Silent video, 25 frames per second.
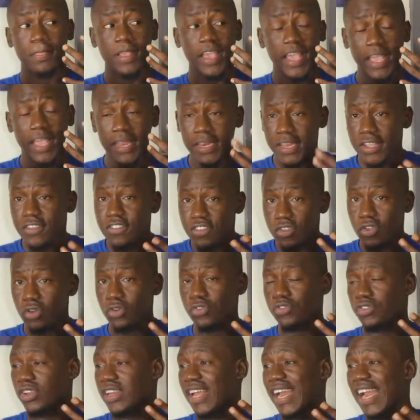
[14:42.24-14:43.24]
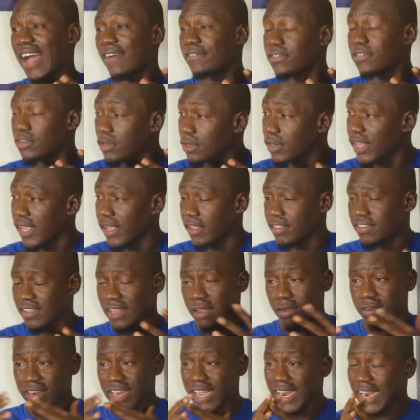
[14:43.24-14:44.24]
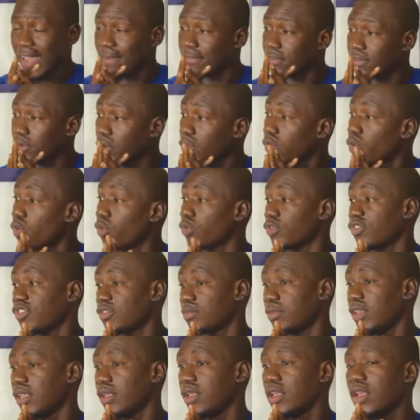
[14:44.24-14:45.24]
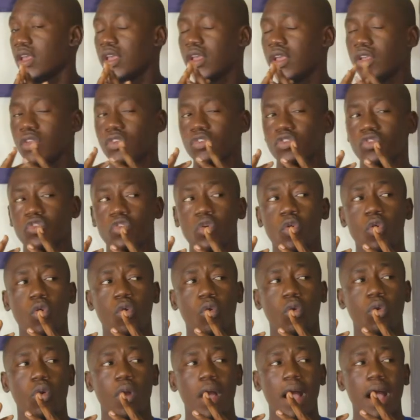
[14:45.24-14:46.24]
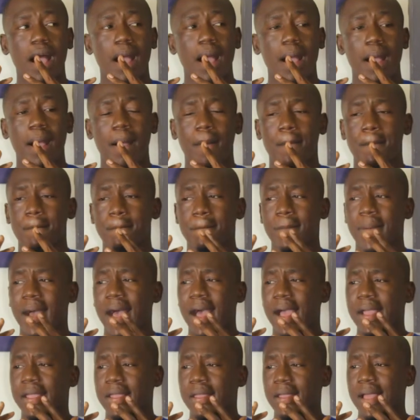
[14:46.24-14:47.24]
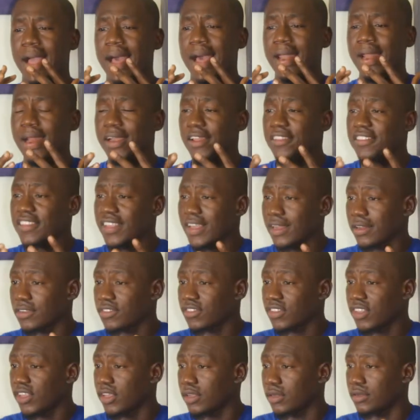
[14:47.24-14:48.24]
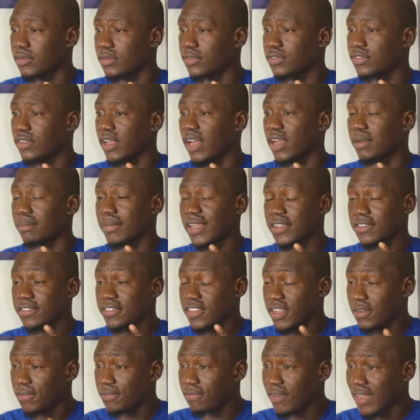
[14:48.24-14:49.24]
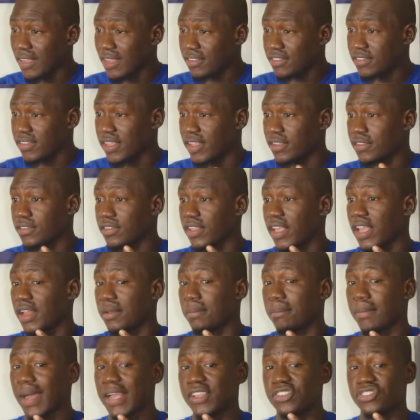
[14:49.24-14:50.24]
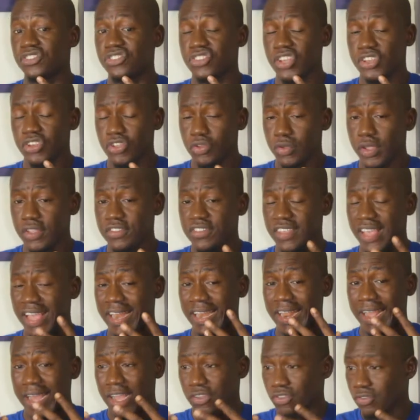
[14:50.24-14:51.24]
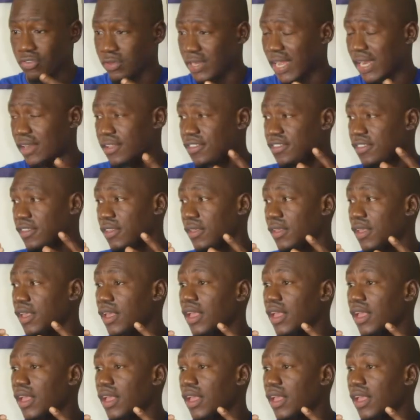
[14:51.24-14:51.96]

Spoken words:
in this country that have not entered or that have not hosted me. So my analytical skills, my steadfastness, and my ingenuity and rationality